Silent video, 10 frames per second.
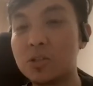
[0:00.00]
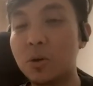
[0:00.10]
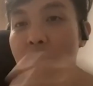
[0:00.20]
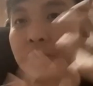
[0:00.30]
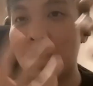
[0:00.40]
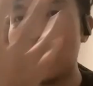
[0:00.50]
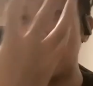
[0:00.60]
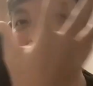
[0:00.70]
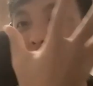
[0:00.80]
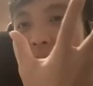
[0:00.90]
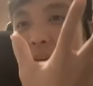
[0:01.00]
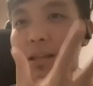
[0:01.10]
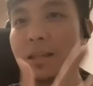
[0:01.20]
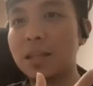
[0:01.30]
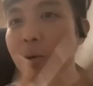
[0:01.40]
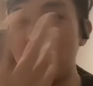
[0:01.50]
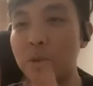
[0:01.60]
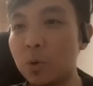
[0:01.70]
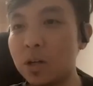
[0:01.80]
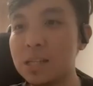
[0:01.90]
So that being said, the way
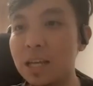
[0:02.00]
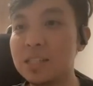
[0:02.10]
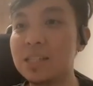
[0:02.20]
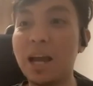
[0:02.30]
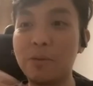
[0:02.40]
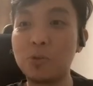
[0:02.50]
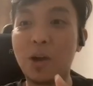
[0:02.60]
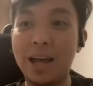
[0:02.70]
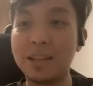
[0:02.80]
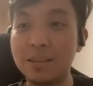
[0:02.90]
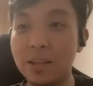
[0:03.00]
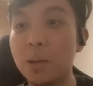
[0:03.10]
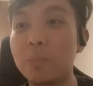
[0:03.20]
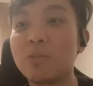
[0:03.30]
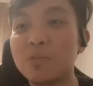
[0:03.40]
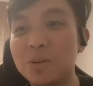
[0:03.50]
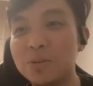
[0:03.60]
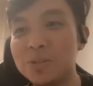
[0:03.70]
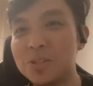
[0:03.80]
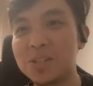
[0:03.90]
it works is they have to add the number of
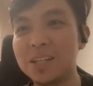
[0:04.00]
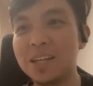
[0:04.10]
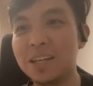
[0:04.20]
nodes.